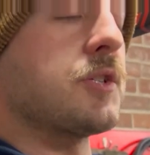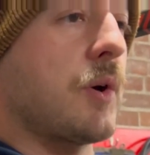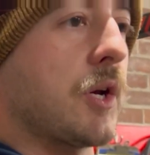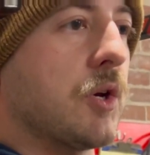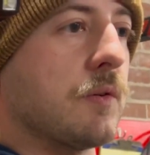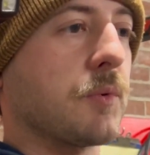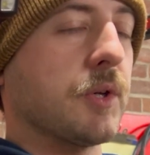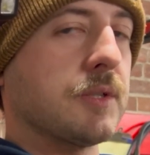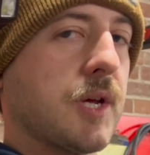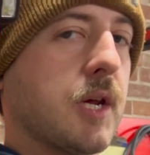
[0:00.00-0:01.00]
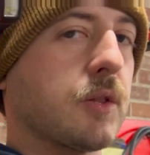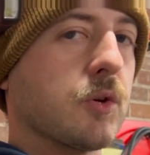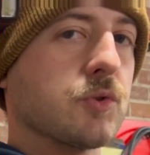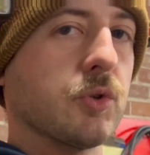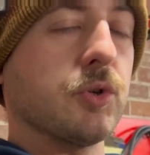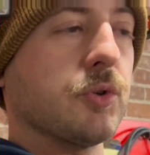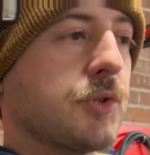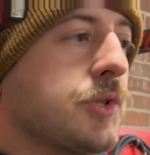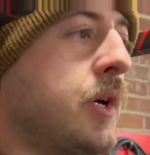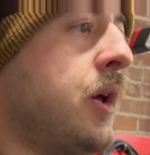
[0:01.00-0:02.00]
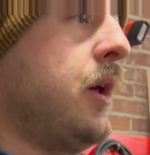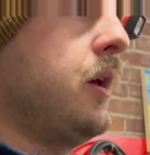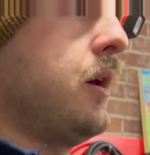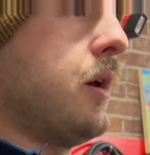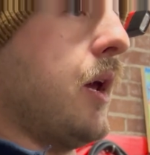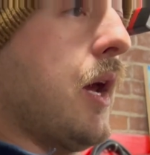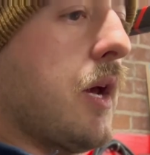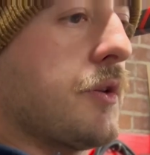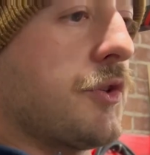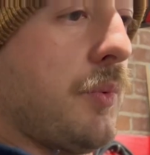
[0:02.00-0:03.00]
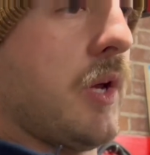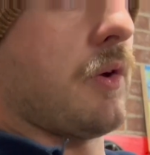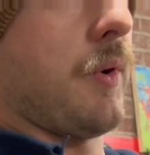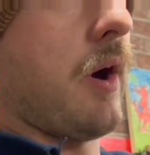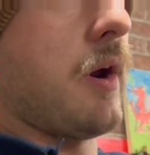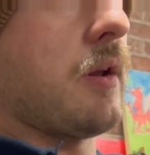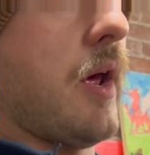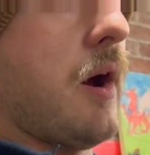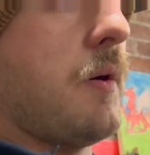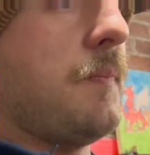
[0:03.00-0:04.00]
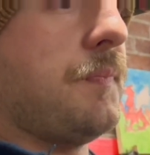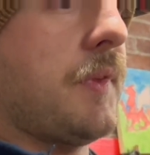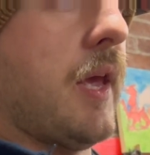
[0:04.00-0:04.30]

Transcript: so I couldn't really take those loose and swing the rear end out.